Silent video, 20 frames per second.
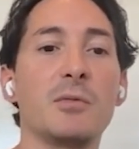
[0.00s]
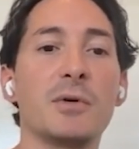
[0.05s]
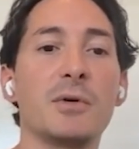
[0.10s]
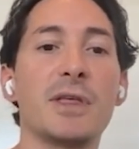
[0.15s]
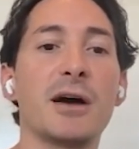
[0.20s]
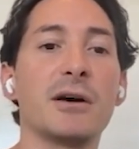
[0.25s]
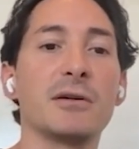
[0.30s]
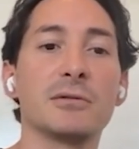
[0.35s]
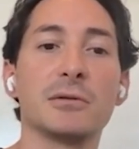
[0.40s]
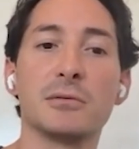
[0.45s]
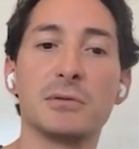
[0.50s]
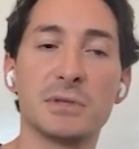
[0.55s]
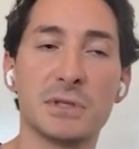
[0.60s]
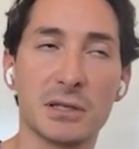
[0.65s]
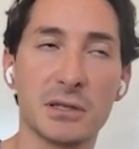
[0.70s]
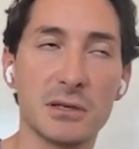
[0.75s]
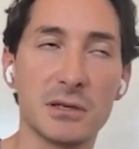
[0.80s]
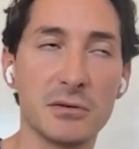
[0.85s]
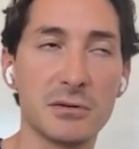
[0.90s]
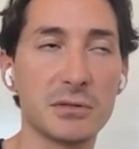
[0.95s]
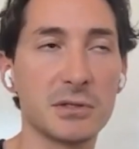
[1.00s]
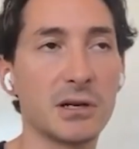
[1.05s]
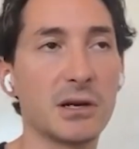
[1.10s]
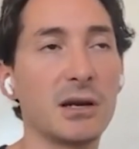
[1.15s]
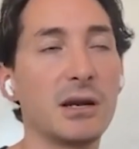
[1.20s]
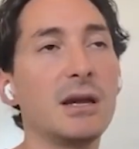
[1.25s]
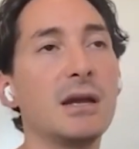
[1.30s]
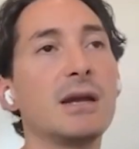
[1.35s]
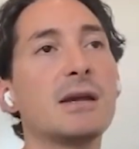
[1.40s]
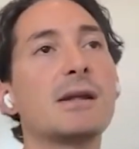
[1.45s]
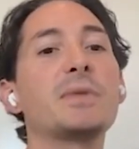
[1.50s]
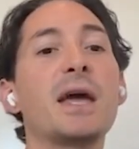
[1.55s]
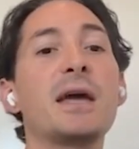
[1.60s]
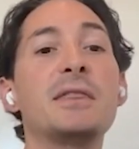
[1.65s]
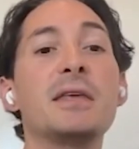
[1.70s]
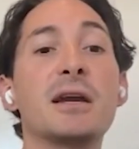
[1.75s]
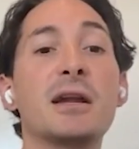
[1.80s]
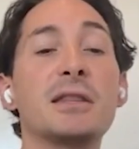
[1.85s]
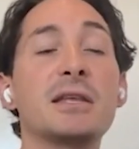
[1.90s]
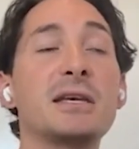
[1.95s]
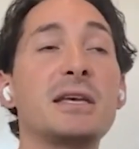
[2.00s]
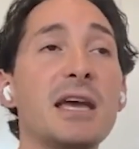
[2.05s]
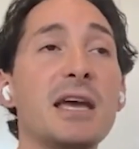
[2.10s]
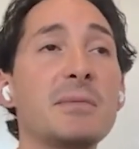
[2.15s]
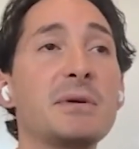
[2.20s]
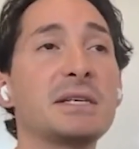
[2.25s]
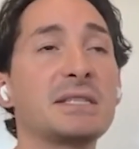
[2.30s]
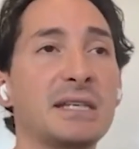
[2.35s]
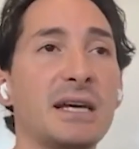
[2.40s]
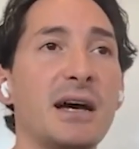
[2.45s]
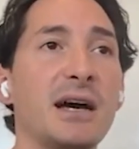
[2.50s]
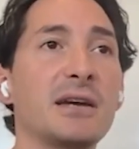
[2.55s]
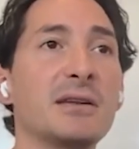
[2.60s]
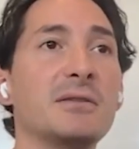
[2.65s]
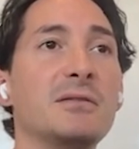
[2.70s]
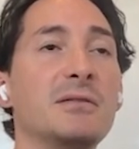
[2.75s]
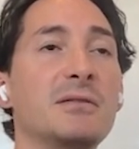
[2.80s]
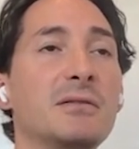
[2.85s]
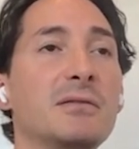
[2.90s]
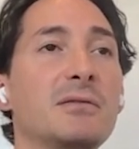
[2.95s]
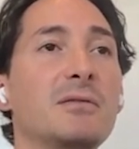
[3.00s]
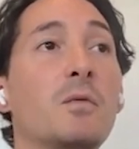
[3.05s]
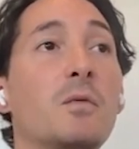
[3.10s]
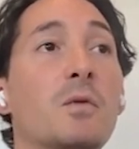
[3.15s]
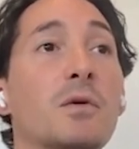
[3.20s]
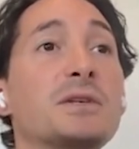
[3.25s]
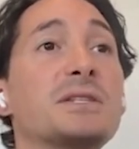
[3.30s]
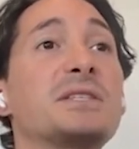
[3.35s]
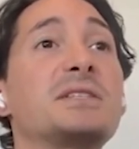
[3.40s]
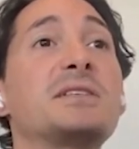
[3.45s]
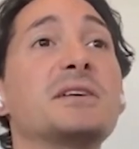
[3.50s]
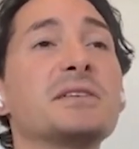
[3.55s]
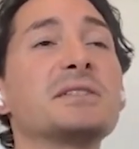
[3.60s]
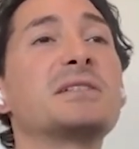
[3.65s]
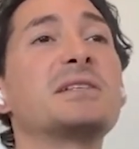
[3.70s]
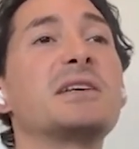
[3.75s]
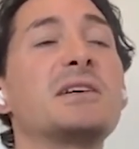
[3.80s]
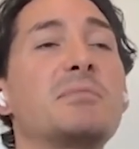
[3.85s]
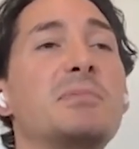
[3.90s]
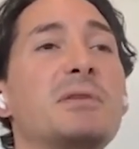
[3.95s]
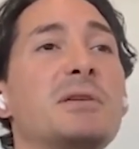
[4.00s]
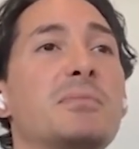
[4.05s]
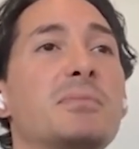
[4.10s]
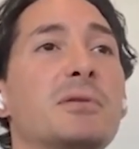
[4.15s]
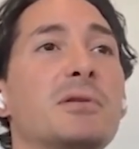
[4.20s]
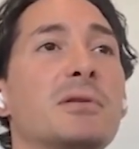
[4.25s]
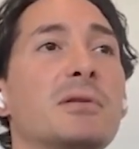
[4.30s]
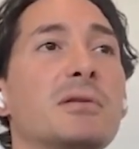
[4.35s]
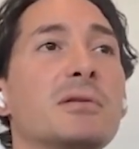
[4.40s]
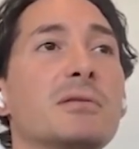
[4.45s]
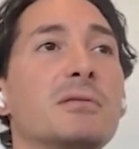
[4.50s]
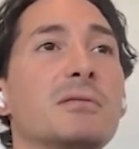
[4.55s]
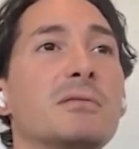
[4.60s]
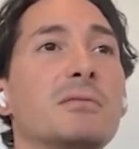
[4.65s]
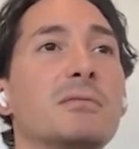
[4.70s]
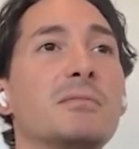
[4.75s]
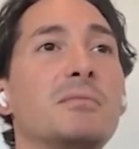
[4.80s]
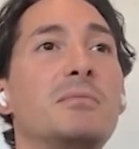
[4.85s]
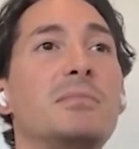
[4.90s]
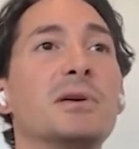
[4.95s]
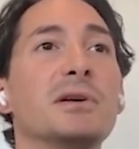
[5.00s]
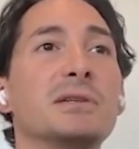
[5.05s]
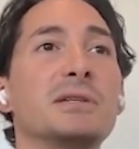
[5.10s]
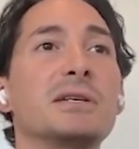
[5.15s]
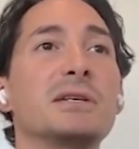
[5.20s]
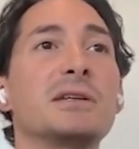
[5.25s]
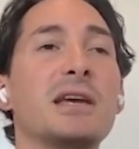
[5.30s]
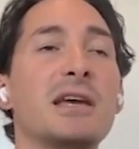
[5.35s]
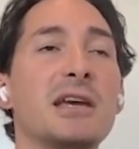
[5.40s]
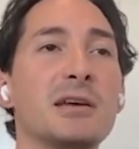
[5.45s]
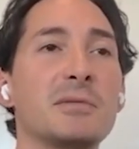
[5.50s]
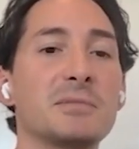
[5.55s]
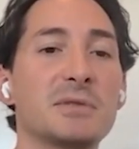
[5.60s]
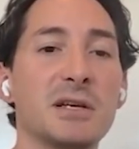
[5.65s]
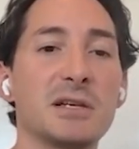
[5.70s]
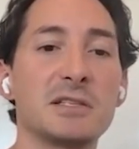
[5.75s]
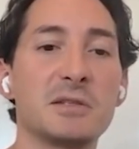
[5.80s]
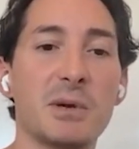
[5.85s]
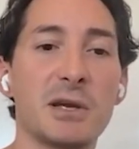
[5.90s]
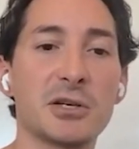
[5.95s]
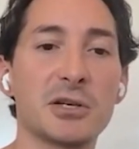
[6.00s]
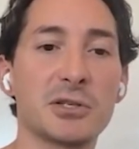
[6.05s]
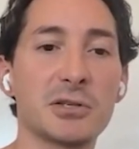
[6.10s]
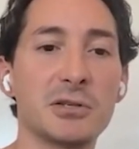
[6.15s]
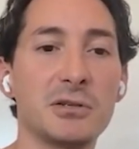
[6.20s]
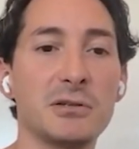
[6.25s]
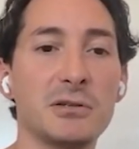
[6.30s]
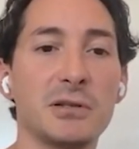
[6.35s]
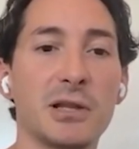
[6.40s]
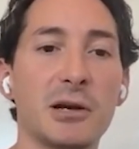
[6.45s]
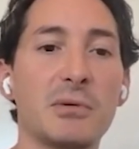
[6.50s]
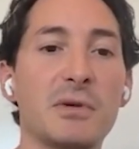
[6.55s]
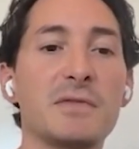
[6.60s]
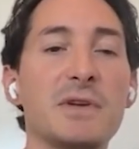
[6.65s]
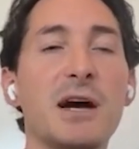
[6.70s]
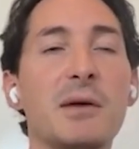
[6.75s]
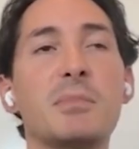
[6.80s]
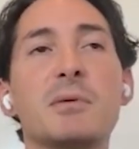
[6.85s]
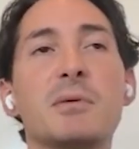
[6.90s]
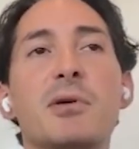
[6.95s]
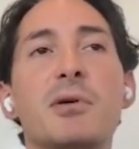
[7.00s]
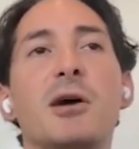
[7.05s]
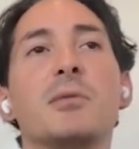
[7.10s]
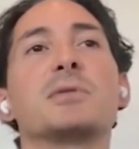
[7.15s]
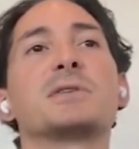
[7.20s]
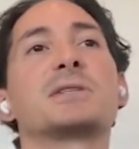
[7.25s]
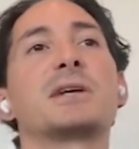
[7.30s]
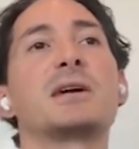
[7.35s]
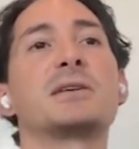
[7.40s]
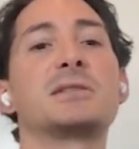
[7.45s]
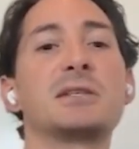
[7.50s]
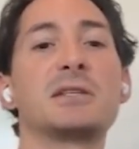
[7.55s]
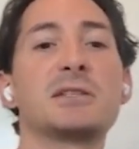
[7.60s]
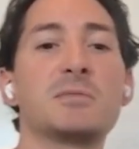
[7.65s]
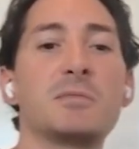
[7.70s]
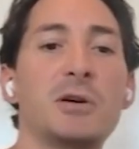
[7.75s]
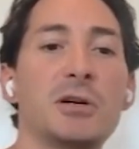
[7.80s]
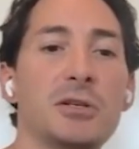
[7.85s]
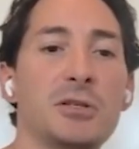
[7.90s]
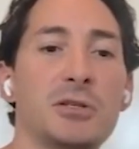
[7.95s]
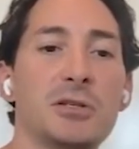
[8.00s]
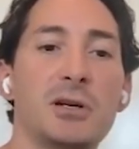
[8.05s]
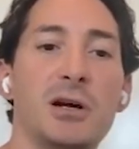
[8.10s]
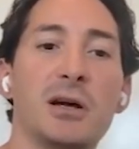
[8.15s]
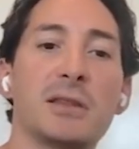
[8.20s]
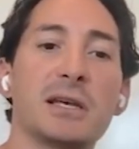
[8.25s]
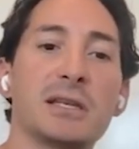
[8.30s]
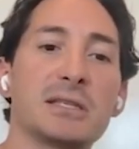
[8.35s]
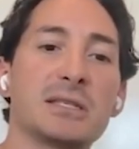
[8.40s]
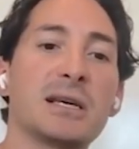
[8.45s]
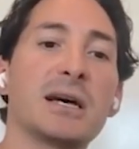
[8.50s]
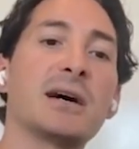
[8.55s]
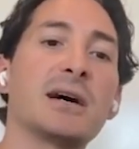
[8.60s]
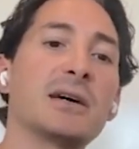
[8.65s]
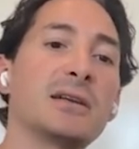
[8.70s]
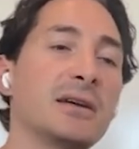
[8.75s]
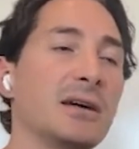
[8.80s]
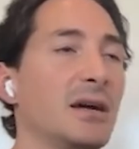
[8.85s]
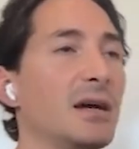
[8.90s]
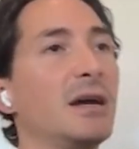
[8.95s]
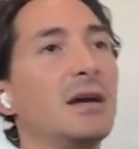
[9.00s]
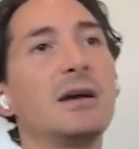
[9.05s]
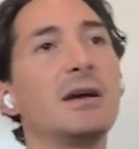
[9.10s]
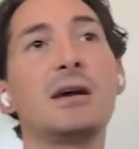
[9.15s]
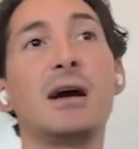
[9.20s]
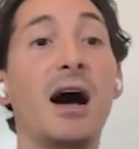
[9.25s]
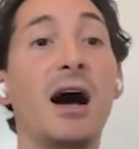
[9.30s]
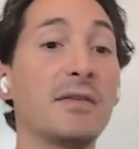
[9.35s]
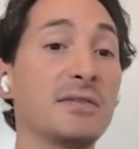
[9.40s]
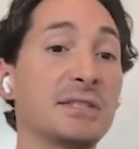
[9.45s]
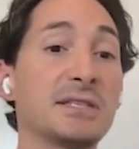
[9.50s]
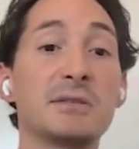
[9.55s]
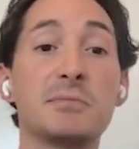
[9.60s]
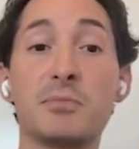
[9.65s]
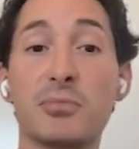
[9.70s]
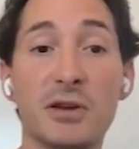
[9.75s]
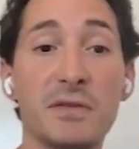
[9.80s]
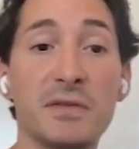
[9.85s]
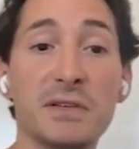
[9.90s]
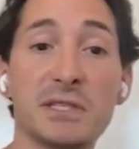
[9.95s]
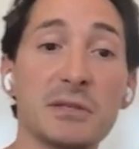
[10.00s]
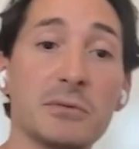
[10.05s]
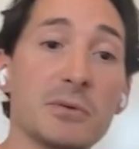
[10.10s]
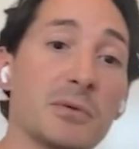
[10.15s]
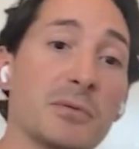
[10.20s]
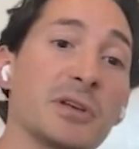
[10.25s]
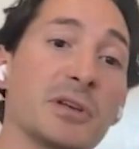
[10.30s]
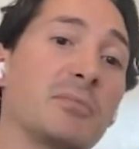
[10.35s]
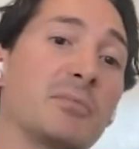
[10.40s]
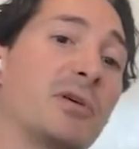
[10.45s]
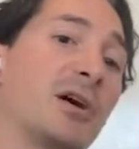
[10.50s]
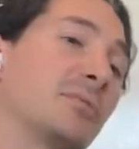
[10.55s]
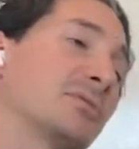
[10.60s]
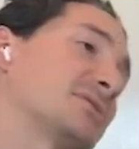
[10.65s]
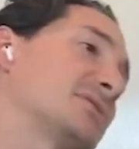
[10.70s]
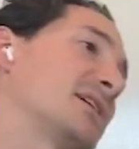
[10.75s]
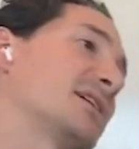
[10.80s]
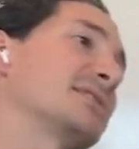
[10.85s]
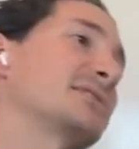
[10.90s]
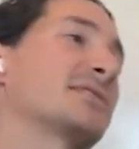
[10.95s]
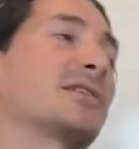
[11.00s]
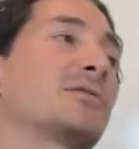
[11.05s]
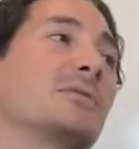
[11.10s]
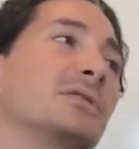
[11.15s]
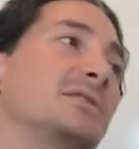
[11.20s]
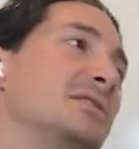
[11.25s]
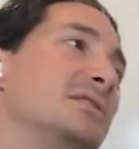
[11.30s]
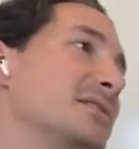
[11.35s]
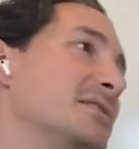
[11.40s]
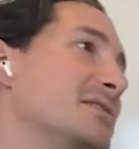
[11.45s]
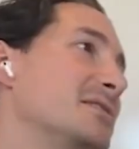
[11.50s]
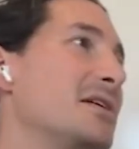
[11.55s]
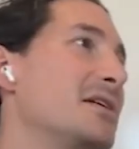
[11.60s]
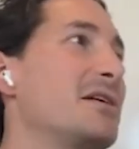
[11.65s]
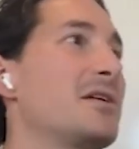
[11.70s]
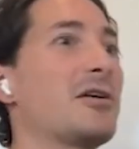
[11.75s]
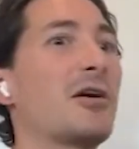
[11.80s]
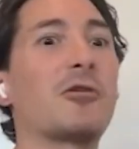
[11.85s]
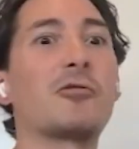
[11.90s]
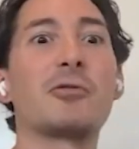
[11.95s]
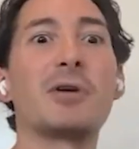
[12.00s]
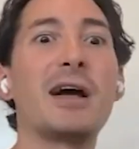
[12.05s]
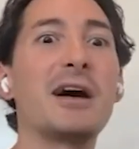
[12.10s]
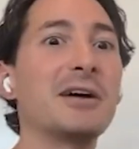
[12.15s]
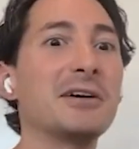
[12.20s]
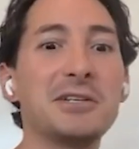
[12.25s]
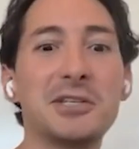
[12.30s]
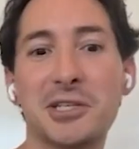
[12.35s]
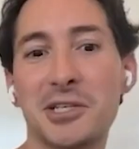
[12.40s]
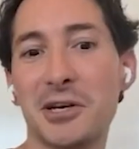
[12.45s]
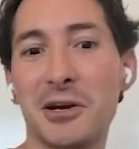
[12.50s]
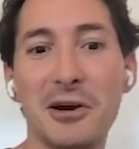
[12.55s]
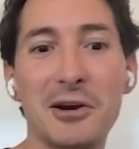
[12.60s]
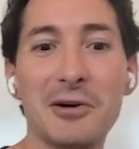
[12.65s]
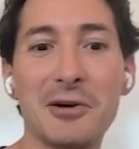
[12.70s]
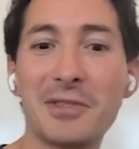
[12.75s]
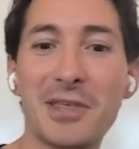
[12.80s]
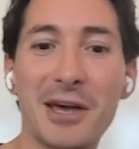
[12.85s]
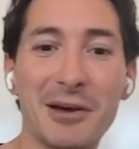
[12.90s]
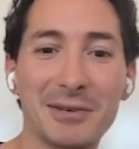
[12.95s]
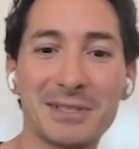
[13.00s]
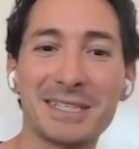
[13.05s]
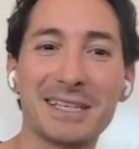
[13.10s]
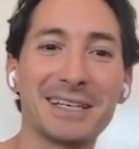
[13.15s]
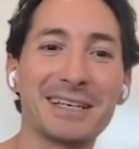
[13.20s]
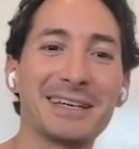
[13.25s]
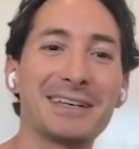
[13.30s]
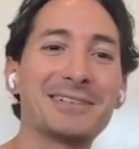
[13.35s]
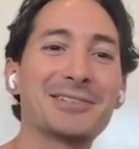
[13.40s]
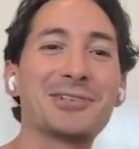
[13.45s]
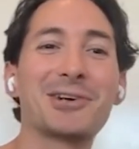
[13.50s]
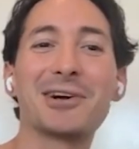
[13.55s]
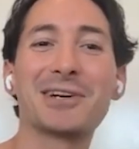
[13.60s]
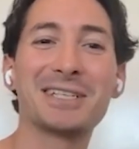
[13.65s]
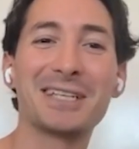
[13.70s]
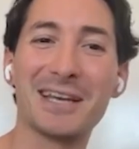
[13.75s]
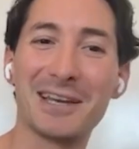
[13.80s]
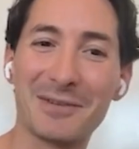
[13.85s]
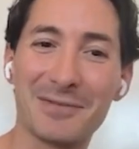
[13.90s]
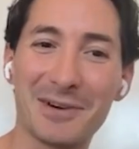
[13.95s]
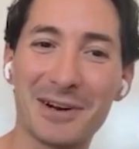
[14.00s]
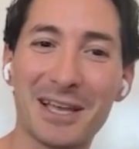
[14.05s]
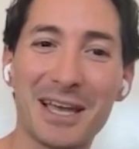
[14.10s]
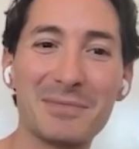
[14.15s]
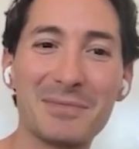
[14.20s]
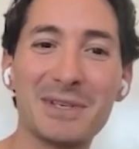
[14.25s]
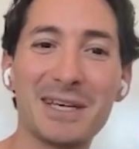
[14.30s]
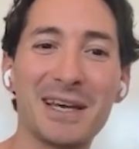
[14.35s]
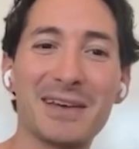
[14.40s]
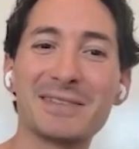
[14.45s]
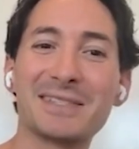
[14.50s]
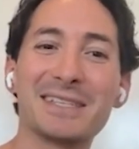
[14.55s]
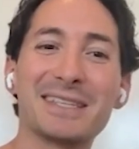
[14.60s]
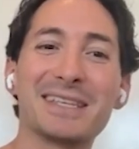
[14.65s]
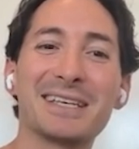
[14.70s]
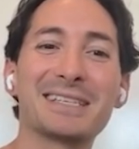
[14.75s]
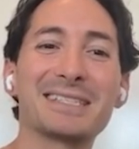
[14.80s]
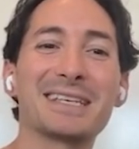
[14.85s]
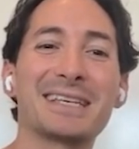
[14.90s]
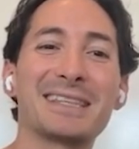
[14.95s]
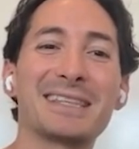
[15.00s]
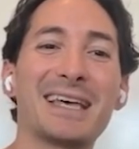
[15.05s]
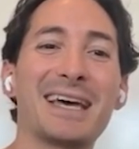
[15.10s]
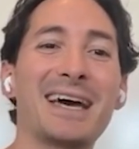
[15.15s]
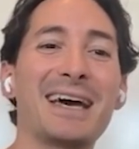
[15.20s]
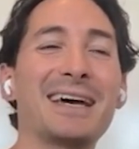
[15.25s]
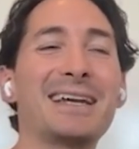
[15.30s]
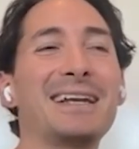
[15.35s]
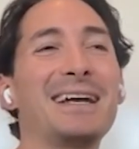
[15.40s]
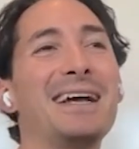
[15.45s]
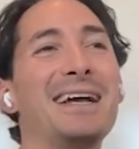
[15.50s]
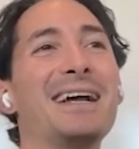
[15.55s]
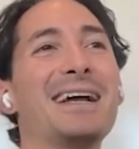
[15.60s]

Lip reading: without losing the user. And then on the gaming side, we're still seeing people building games on spatial. Like we've not been publicizing as much on that side. Obviously, previously we really publicized. Like we did a reality show that was like Shark Tank for game devs and things like that.